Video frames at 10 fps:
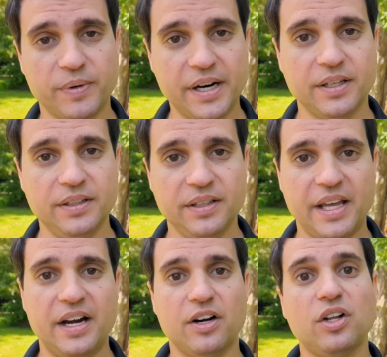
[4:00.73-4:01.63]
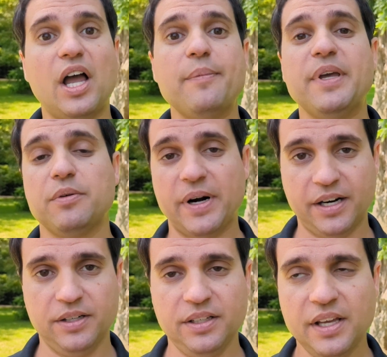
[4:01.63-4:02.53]
record and our climate
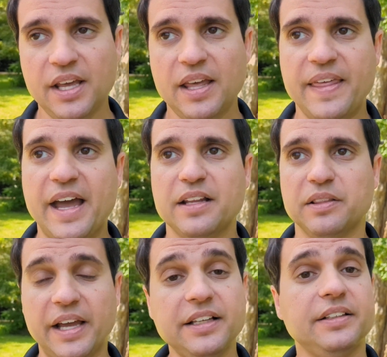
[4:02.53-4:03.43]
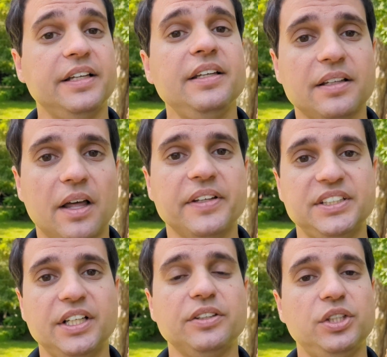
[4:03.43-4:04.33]
record that likely the
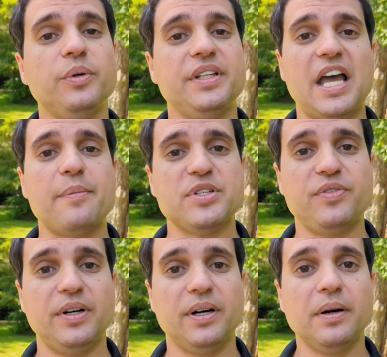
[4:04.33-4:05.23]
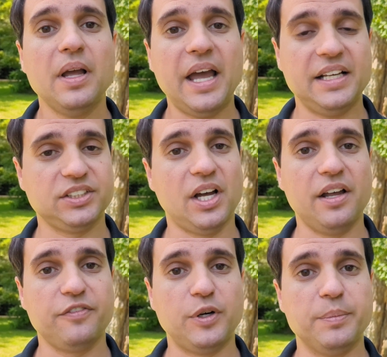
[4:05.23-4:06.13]
CO2 in the atmosphere has
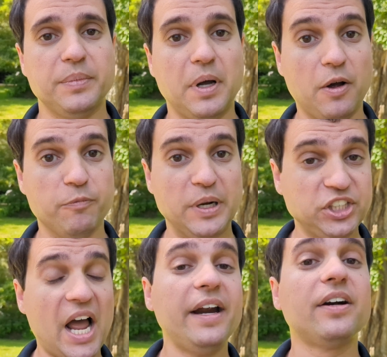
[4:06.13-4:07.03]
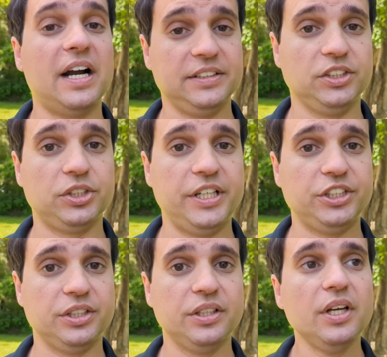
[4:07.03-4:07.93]
gone from a much higher
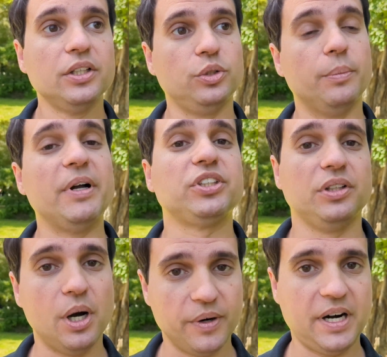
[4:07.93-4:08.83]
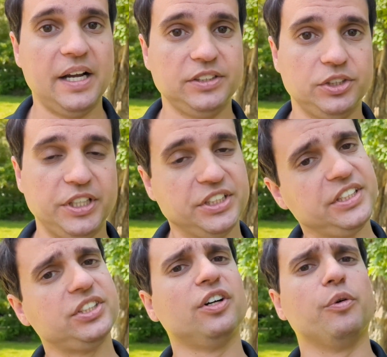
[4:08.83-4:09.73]
concentration to a much lower concentration.
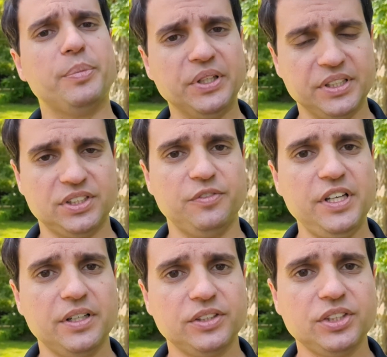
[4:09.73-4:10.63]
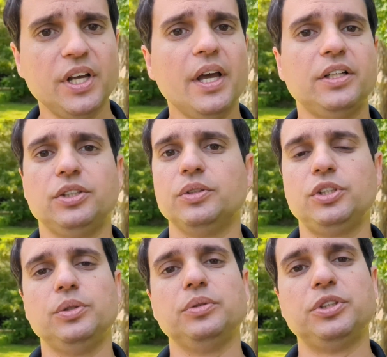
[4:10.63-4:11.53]
This is over billions of years due
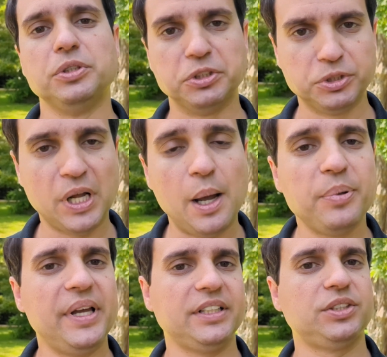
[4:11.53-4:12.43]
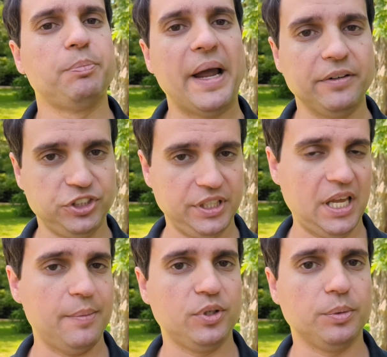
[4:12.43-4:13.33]
to complex
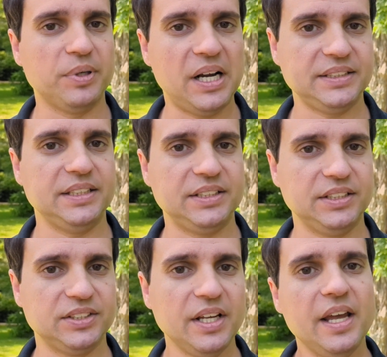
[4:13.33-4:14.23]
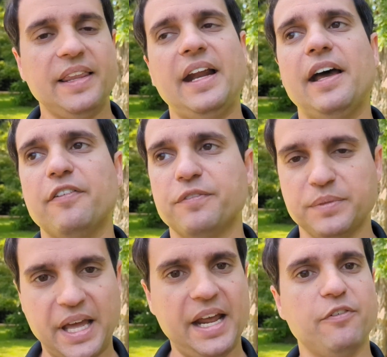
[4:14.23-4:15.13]
biogeochemical processes that
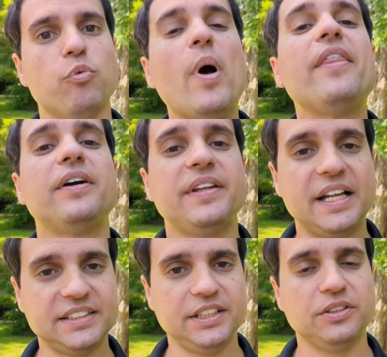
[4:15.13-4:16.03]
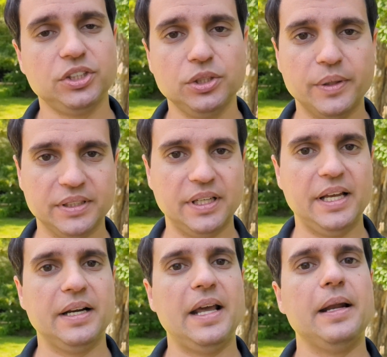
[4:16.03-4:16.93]
have weathered that CO2
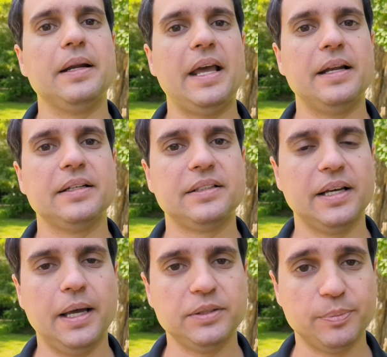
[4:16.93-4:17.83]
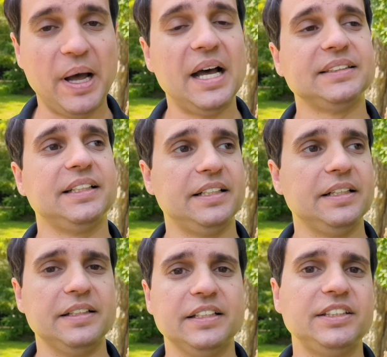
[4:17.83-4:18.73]
and deposited it
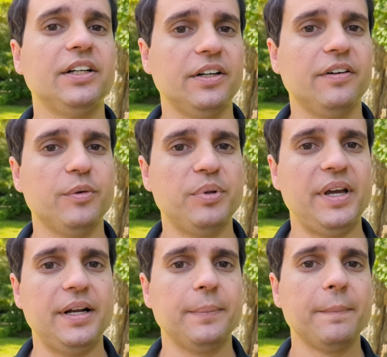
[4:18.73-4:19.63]
in the interior of the planet.